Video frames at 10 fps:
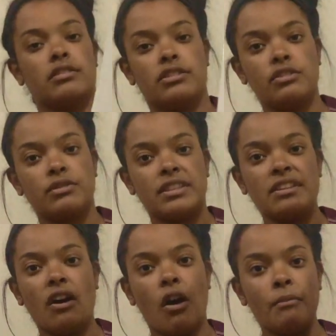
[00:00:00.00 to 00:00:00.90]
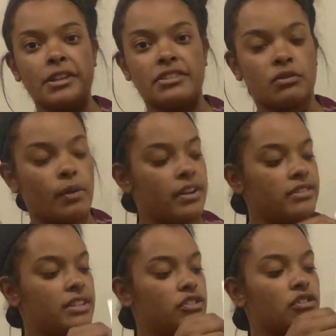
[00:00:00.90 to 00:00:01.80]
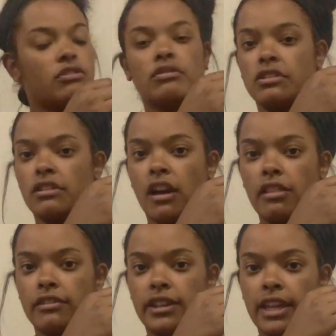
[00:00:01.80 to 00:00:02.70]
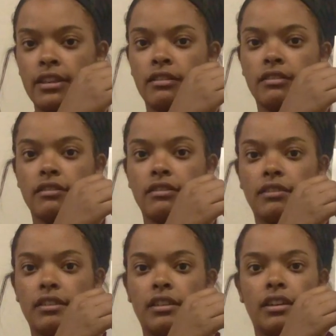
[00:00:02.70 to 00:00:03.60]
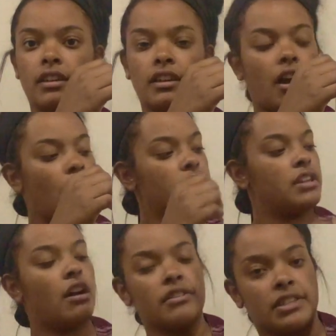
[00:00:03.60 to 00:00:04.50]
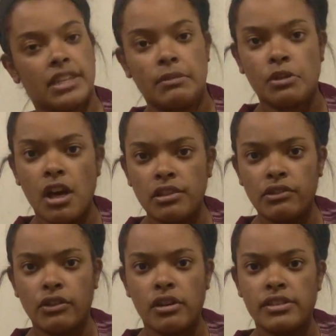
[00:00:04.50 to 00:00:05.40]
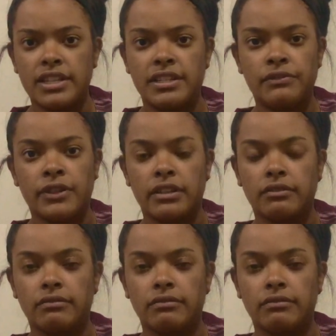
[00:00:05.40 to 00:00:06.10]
Do you see all my squares and circles are colored in? Are they all the same color or are they different?